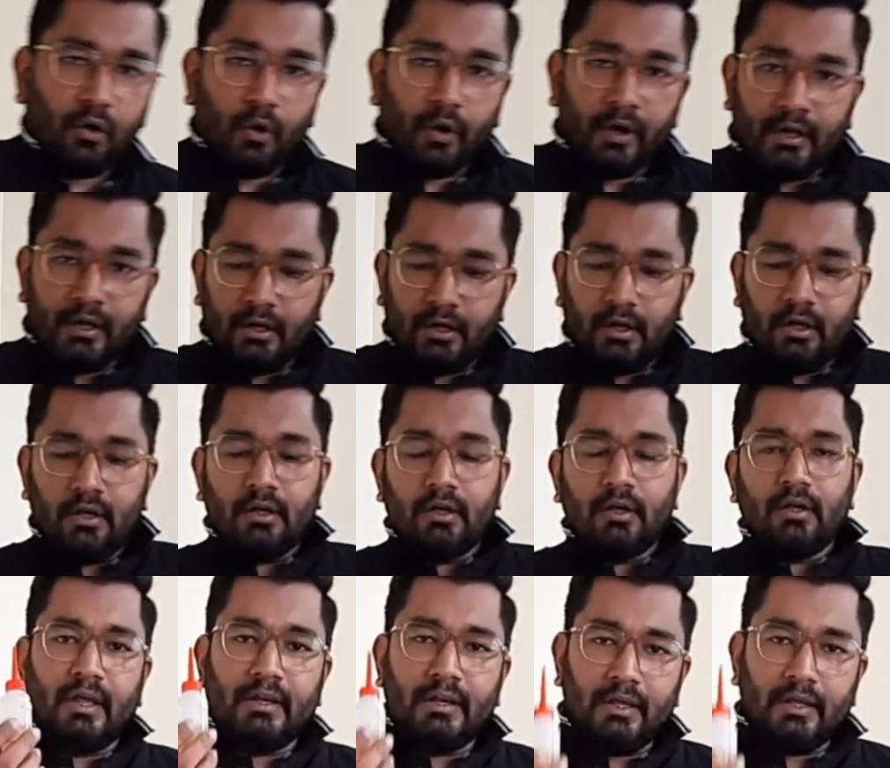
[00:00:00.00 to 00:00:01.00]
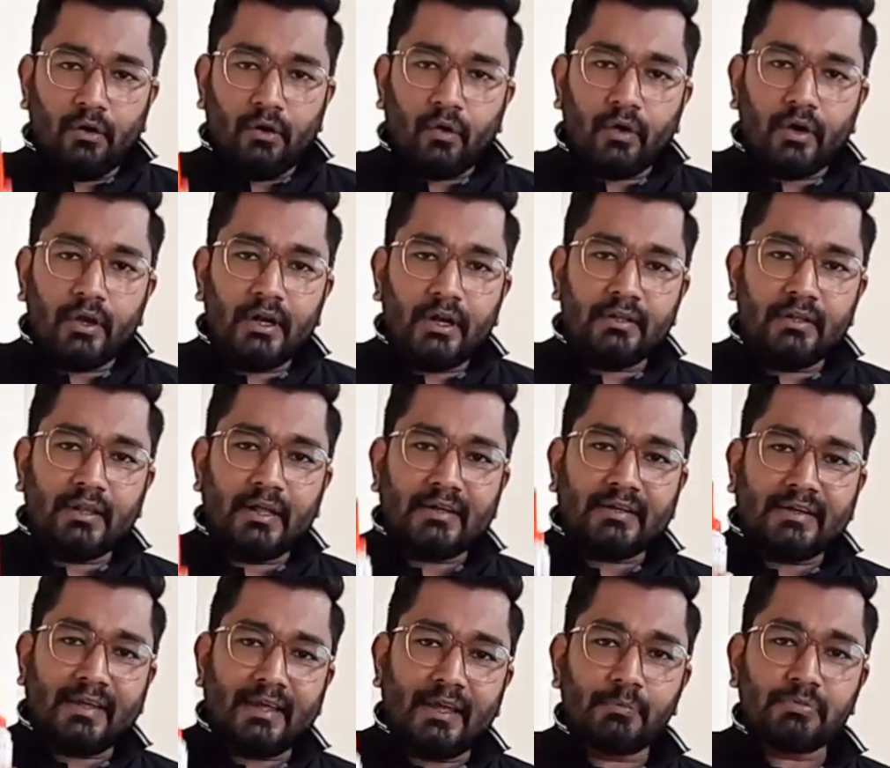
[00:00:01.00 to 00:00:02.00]
oil. Any oil
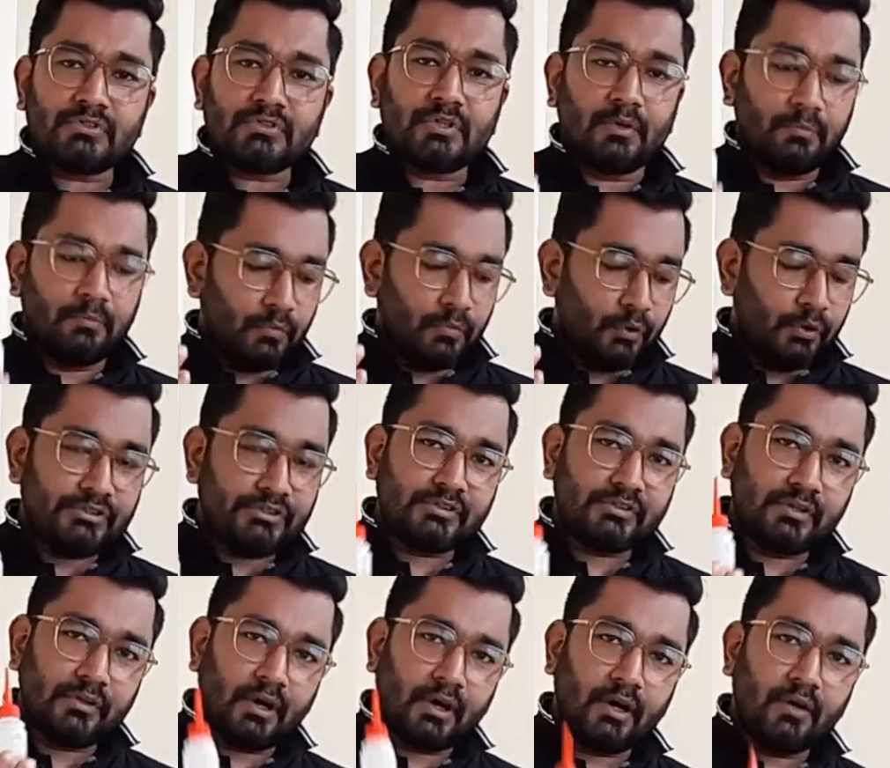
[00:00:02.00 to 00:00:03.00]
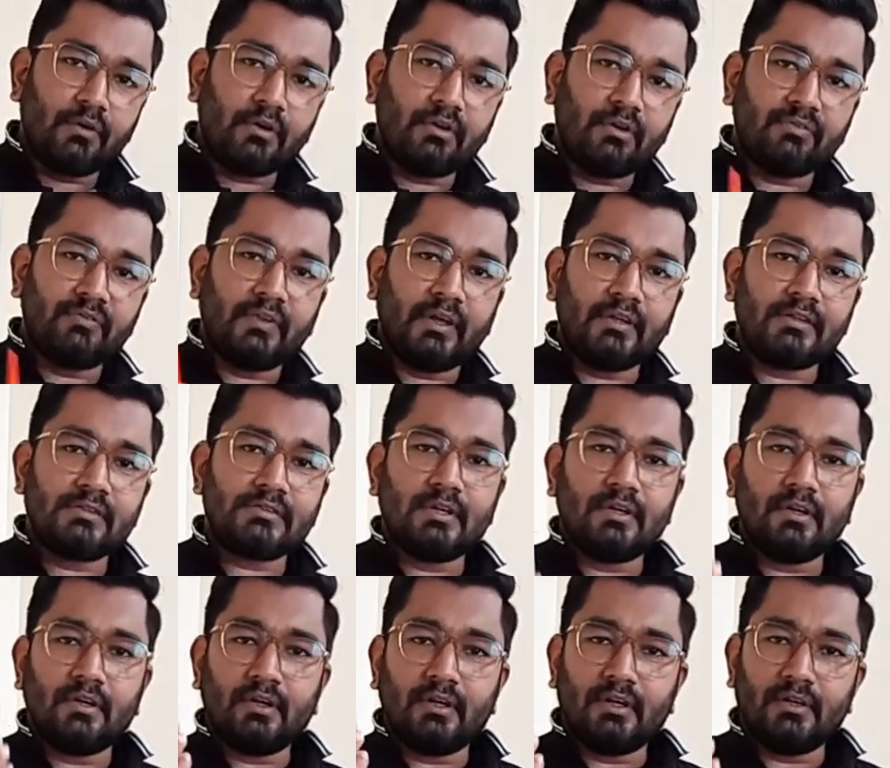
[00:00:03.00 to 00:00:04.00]
that keeps moisture out of things
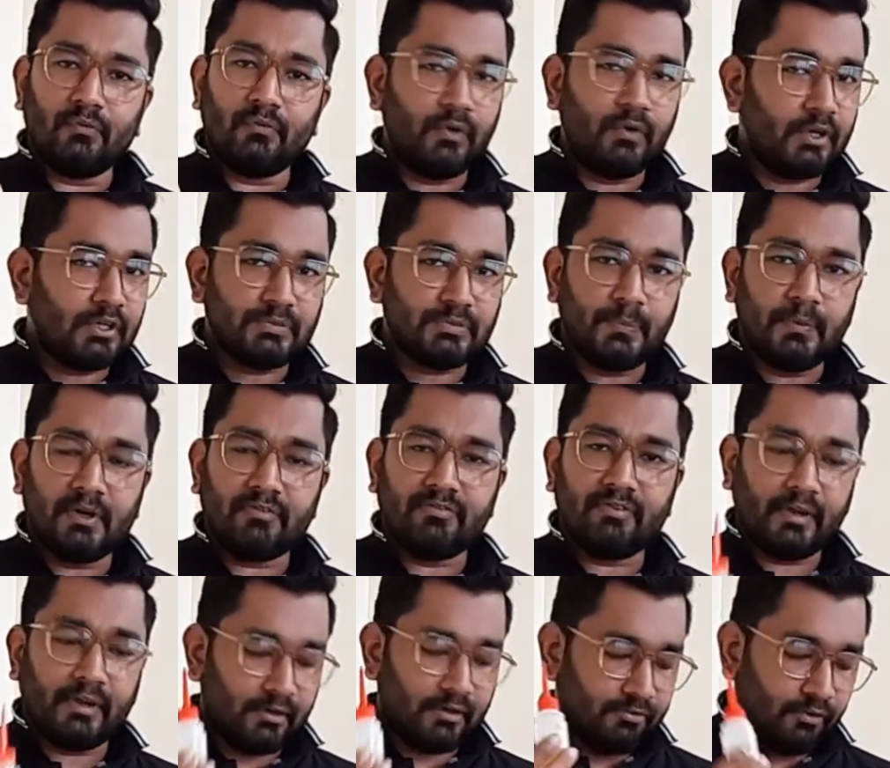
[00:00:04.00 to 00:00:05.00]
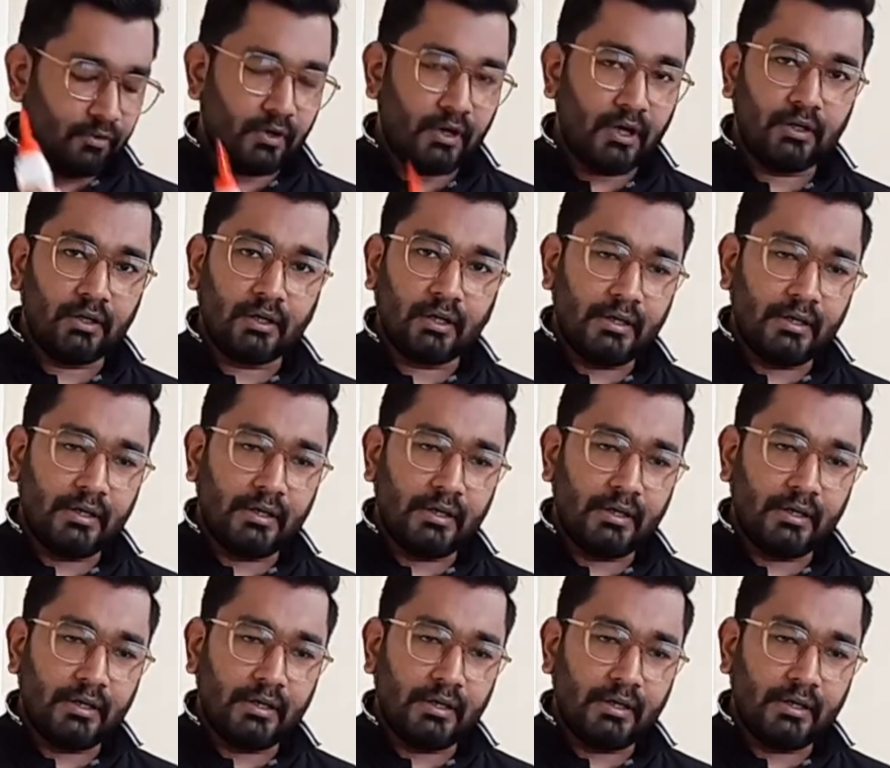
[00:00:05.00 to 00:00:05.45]
works perfect for gun